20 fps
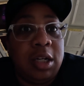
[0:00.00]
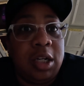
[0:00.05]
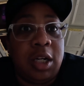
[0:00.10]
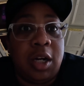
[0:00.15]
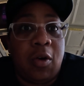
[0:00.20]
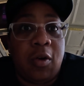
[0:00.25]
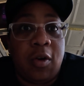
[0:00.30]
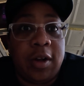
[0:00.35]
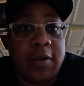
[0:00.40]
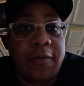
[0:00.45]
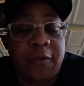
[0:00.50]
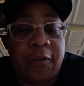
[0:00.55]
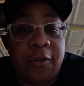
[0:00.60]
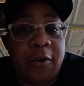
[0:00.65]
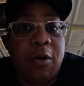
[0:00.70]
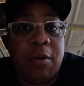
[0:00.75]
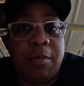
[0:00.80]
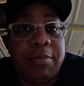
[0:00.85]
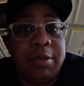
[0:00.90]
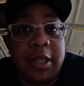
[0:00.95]
going
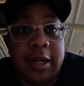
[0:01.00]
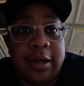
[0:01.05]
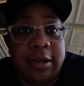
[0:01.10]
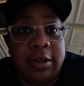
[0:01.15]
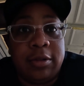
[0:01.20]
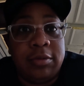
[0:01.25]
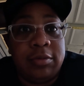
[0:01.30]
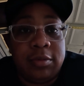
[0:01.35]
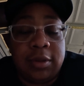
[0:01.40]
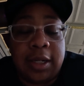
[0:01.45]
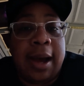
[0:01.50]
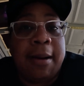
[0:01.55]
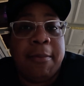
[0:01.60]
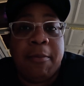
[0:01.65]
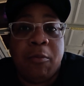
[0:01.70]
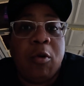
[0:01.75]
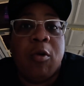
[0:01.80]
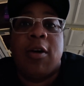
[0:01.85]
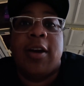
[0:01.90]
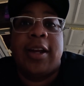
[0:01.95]
full blown,
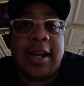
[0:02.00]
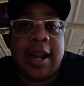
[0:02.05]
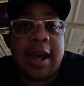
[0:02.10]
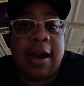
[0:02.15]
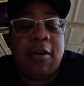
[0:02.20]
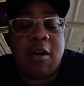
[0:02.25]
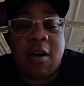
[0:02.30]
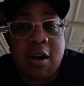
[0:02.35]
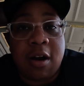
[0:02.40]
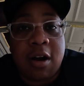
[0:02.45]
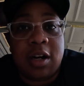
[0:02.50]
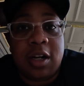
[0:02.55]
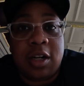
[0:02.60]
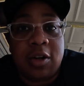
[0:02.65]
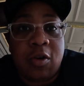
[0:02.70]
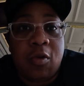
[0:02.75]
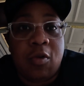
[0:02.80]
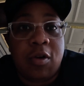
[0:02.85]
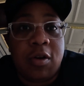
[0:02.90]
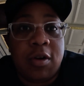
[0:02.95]
I'm working out
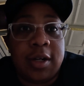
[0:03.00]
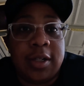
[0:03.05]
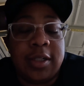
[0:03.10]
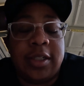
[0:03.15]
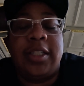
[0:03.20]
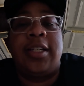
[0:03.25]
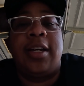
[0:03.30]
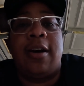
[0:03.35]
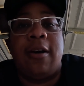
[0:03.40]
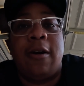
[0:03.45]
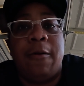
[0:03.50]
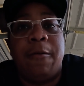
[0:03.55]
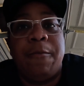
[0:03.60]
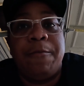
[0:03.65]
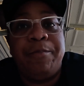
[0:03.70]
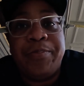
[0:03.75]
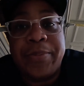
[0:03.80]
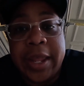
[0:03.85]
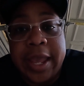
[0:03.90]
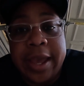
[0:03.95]
hardcore. So
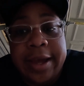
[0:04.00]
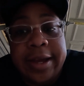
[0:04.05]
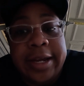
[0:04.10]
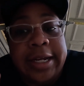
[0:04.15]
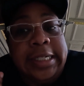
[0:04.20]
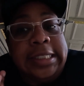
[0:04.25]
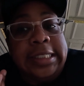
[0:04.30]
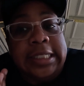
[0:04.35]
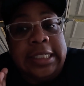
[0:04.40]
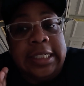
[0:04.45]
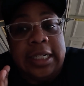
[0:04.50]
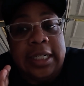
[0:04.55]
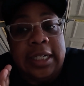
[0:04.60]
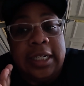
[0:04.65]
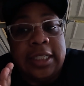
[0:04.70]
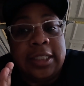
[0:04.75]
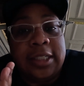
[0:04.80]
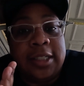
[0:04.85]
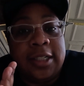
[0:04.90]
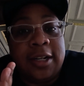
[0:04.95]

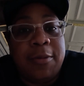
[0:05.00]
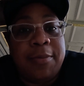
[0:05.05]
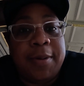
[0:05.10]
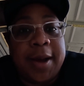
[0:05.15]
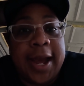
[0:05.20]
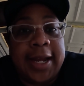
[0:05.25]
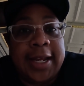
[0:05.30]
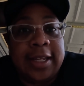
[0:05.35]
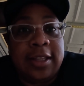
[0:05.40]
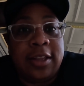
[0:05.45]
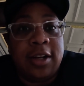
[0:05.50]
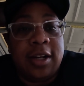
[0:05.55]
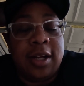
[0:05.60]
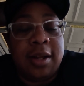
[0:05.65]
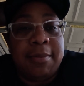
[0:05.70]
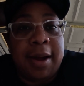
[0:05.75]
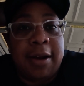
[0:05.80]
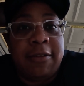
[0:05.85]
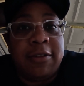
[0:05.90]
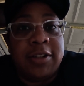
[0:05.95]
go back and look at
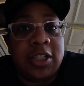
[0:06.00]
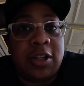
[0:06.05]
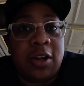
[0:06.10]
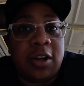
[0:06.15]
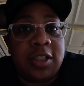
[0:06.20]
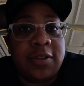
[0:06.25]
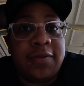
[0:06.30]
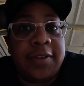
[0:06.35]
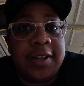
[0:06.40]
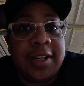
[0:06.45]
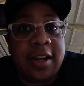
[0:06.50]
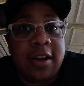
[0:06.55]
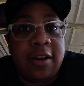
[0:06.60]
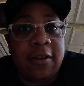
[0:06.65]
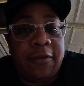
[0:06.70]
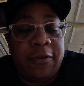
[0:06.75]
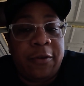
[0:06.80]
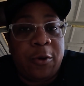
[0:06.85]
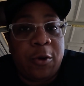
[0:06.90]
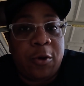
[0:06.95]
my results video
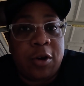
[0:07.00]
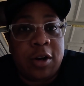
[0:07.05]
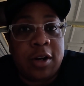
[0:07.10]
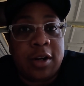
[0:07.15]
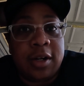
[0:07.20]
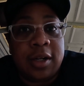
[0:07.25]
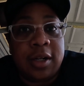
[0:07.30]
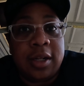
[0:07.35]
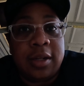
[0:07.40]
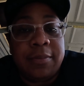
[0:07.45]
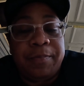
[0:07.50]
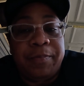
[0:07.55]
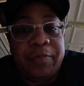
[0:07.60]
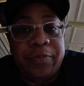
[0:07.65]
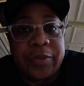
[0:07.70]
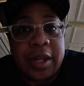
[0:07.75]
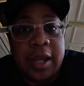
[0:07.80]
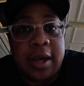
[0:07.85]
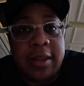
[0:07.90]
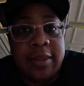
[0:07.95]
for
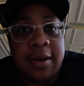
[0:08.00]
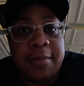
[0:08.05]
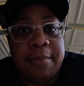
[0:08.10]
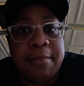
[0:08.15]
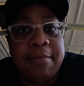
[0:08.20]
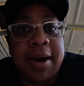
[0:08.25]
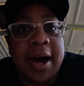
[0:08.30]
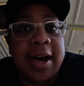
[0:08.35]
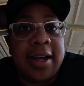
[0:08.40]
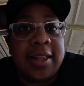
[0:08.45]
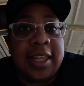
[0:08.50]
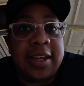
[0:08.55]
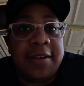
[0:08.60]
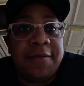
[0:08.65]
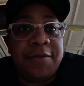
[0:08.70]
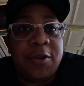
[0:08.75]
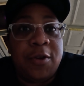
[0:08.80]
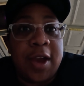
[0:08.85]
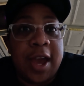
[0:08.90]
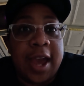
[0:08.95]
the month
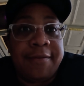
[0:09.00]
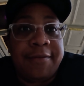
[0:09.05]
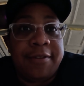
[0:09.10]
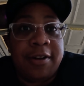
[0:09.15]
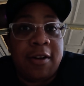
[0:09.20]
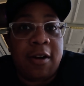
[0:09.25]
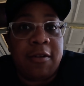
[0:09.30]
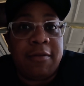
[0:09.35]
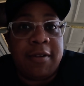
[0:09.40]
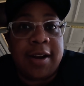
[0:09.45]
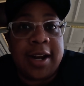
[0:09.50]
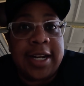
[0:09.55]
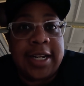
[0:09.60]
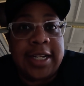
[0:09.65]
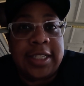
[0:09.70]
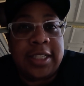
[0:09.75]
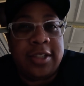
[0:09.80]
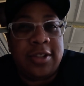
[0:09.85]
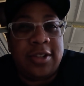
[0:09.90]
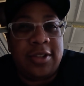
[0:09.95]
if you haven't already,
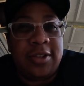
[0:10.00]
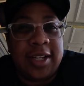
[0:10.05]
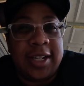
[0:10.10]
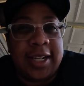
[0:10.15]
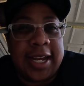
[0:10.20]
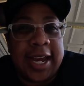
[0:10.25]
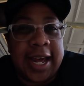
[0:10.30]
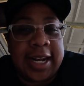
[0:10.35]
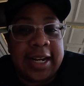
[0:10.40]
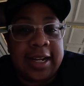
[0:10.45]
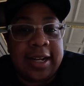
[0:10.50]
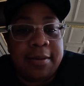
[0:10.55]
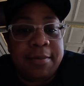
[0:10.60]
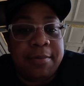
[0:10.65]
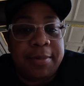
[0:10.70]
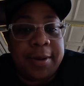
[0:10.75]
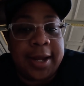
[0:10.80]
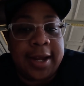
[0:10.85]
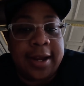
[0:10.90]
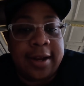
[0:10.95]
so you can kind of
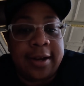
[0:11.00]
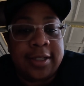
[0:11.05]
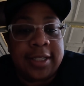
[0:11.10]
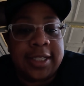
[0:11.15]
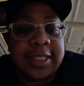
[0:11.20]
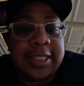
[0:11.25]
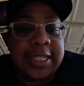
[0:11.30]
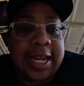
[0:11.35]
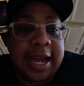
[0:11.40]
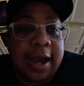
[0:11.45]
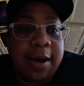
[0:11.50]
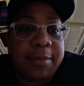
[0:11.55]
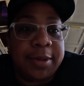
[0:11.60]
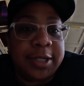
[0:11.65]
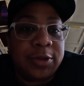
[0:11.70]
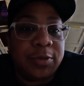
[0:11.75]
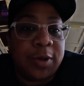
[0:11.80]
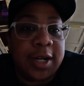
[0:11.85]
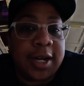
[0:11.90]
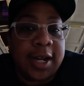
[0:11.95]
compare to see how
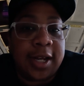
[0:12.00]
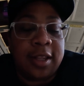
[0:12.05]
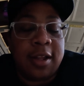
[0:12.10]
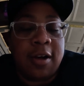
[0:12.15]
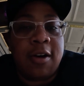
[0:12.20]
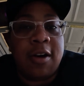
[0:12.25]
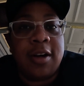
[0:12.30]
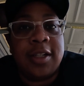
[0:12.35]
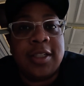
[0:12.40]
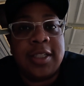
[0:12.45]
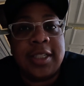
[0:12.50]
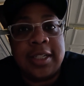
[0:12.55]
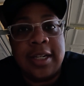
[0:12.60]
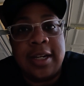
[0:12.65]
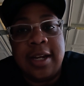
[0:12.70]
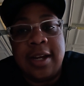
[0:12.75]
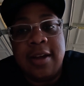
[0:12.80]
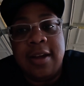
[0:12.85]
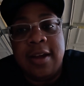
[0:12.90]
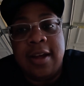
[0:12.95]
much weight I lost
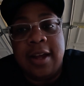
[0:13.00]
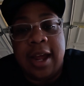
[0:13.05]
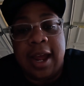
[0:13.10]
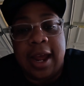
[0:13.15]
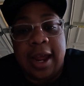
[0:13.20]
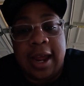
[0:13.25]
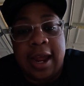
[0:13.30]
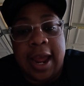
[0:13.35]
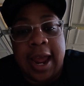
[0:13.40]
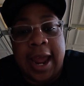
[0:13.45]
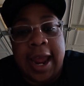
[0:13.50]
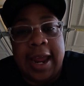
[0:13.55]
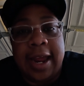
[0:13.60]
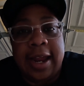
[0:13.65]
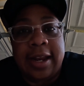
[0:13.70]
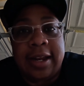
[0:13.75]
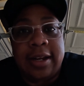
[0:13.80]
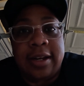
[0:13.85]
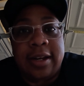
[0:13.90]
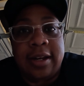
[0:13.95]

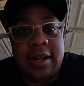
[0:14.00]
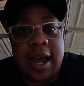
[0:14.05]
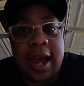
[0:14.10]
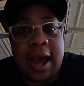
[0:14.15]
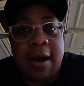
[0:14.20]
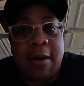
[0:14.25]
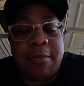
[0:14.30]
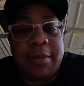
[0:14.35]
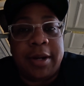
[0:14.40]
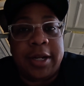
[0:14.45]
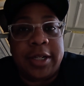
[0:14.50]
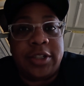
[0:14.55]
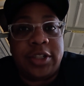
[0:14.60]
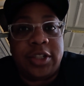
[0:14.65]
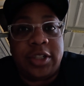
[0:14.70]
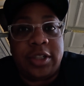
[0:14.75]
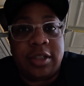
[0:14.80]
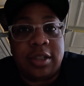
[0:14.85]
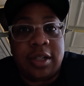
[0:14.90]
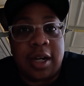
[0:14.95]
and how
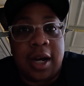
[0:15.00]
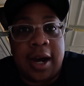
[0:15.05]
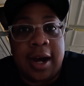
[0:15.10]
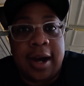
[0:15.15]
much